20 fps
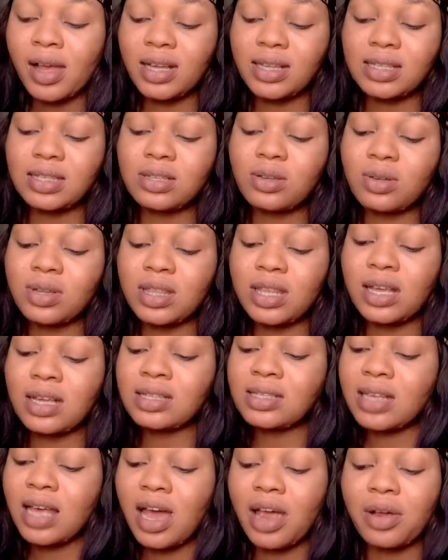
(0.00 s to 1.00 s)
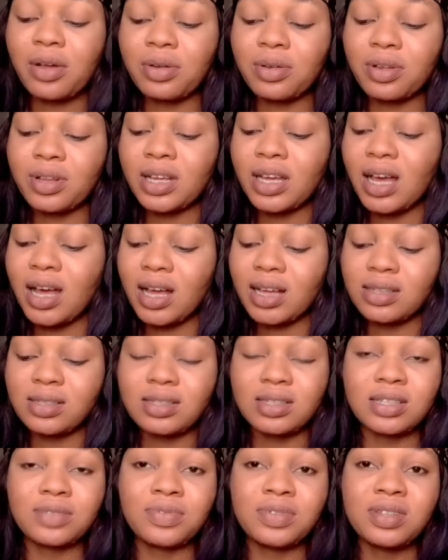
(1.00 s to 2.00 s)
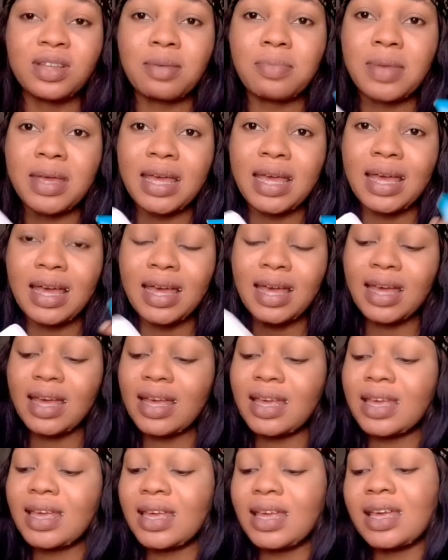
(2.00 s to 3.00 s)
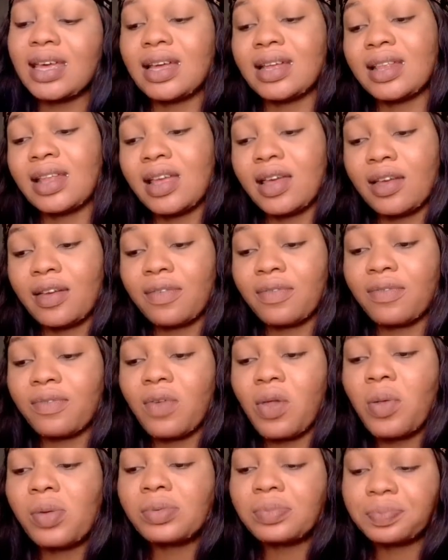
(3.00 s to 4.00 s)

It contains hyaluronic acid, vitamin A, E, and F.